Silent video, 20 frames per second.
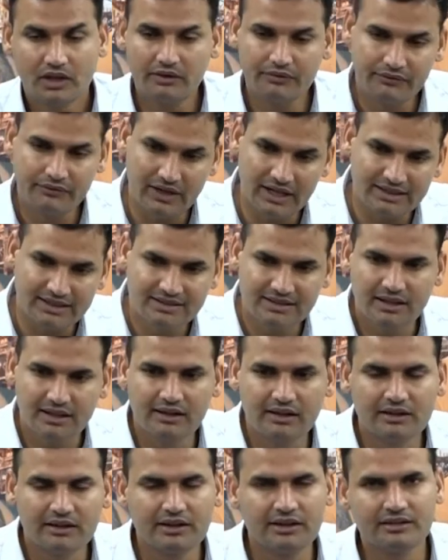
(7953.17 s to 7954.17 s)
The floods are
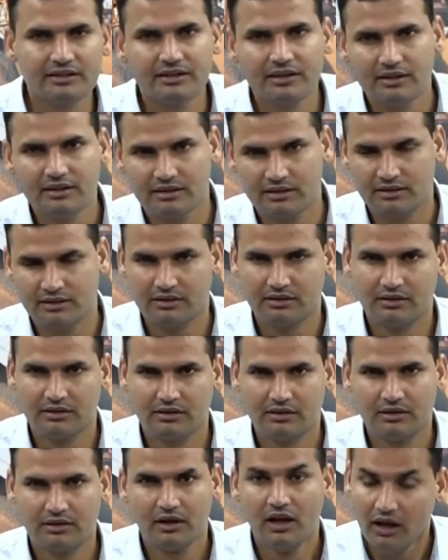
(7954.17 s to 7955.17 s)
increasing,
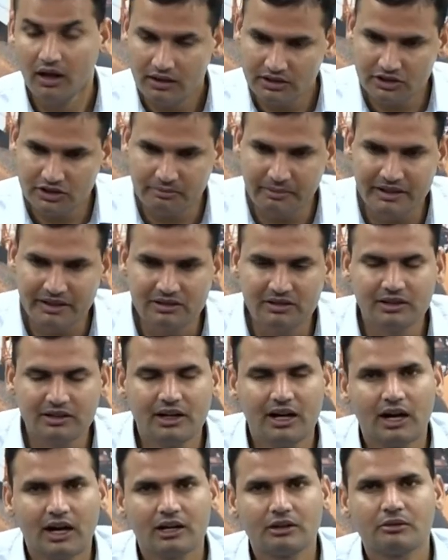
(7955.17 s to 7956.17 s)
especially
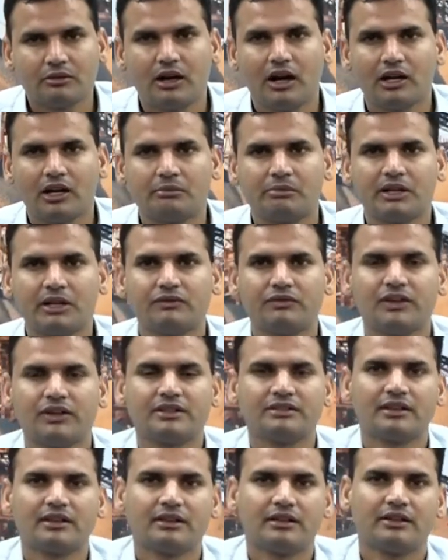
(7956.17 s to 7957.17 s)
urban
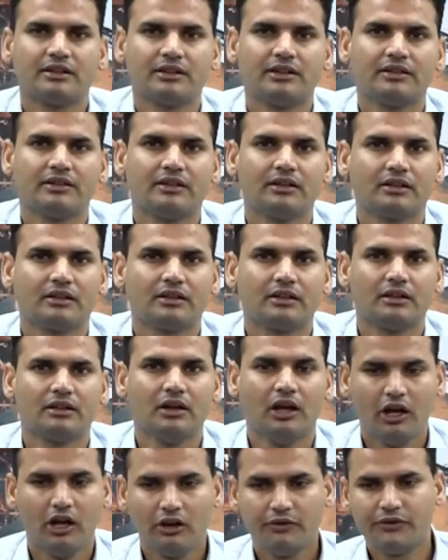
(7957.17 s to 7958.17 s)
floods are increasing.
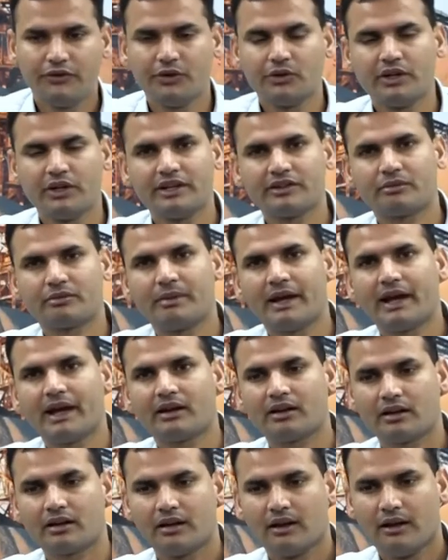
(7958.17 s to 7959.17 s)
Few days
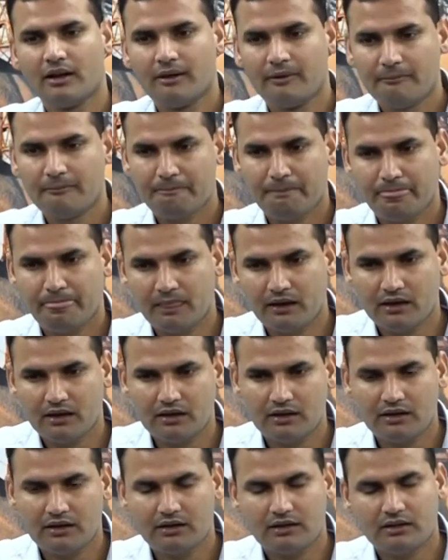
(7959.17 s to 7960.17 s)
back, the